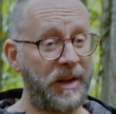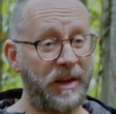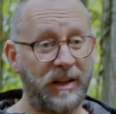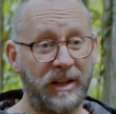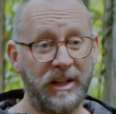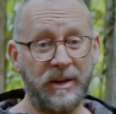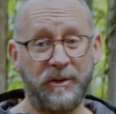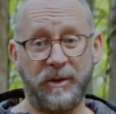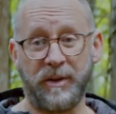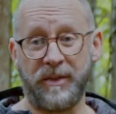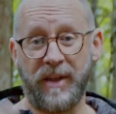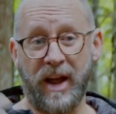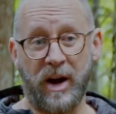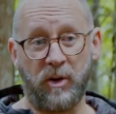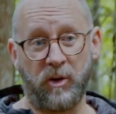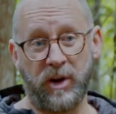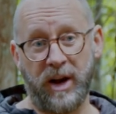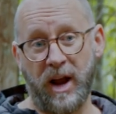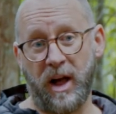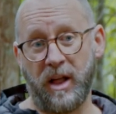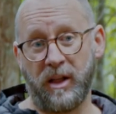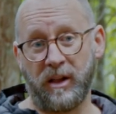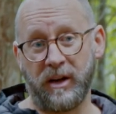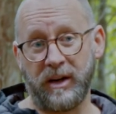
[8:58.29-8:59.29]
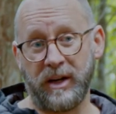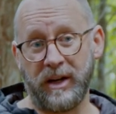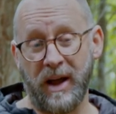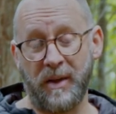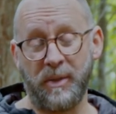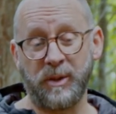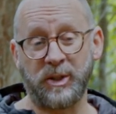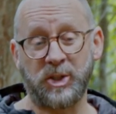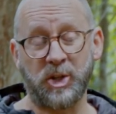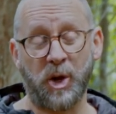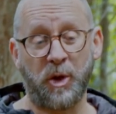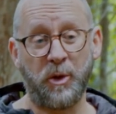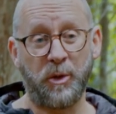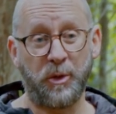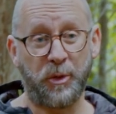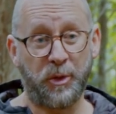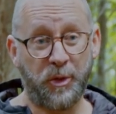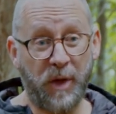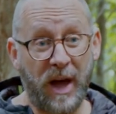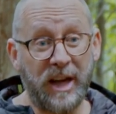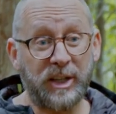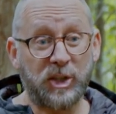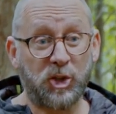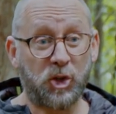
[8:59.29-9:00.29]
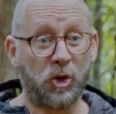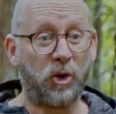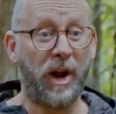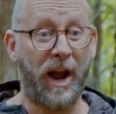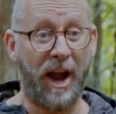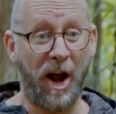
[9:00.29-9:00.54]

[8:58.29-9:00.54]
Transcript: live in that reality, and so that should